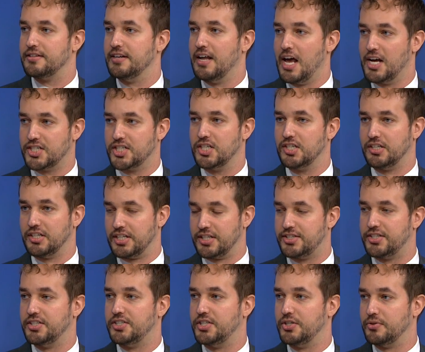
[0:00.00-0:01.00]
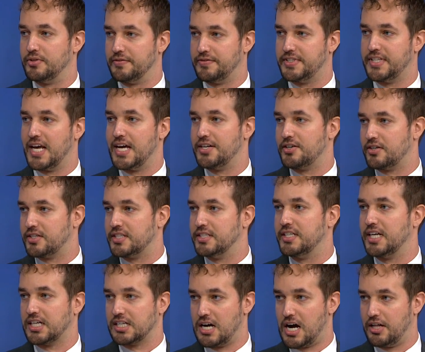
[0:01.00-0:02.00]
the National Institute of Standards and
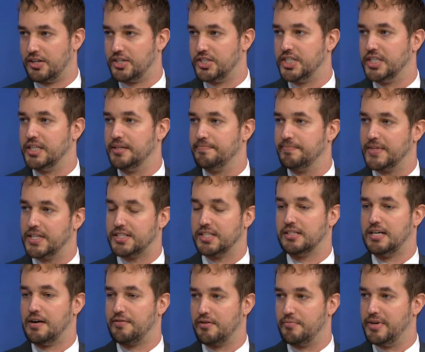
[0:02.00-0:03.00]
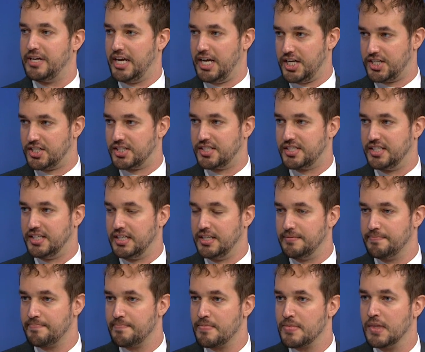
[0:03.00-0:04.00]
Technology, is a government
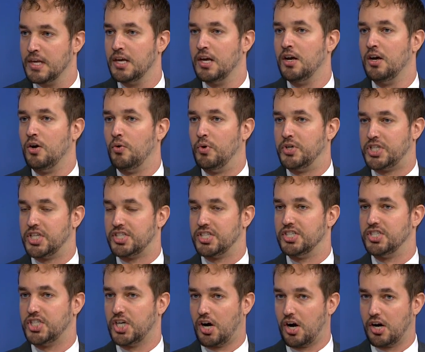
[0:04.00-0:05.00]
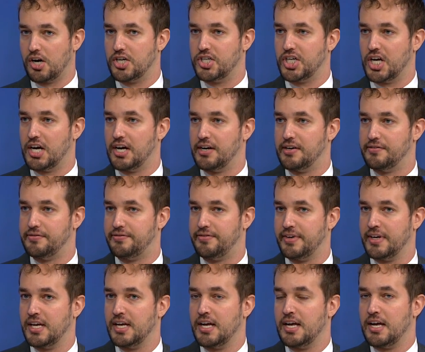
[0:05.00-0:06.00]
agency which is in charge of
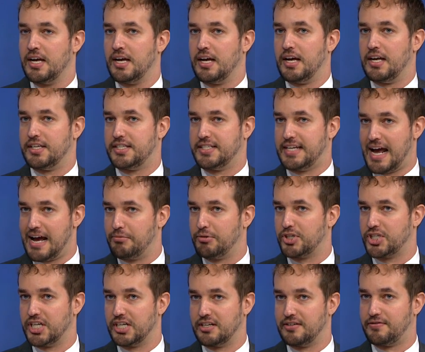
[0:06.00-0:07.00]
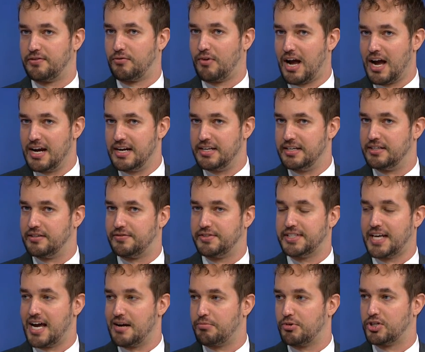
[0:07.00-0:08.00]
establishing a variety of
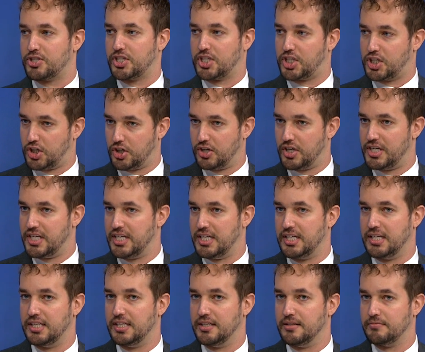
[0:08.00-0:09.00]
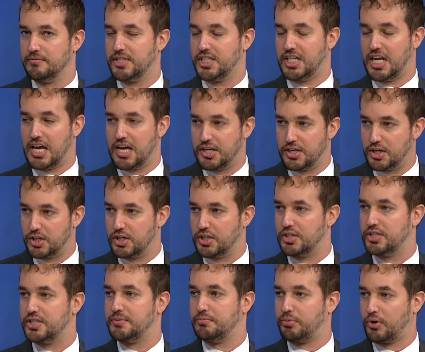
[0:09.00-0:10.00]
cybersecurity
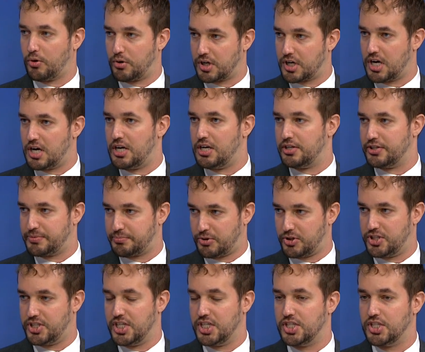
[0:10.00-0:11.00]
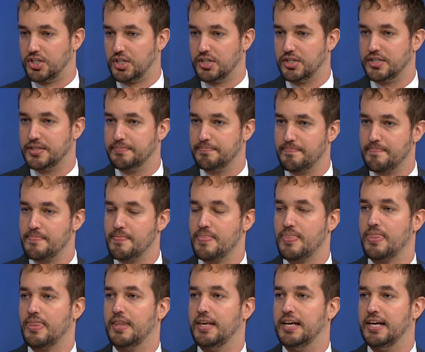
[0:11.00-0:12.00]
standards, protocols, procedures.
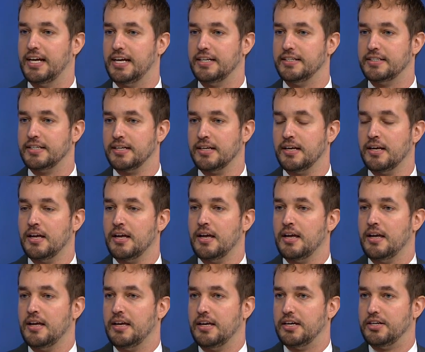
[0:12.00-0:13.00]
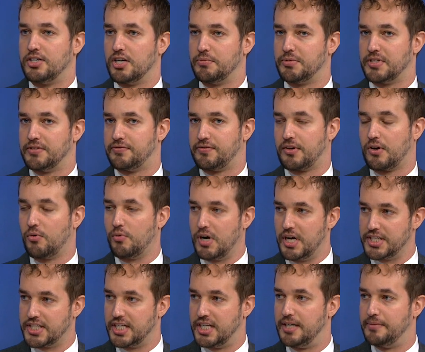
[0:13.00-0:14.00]
And in terms of
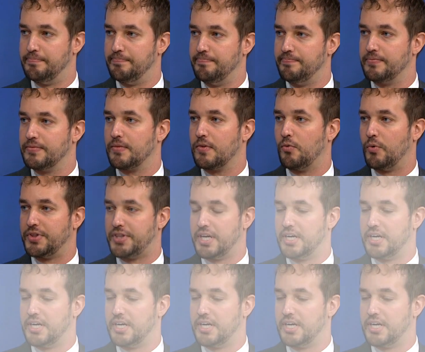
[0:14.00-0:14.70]
quantum, what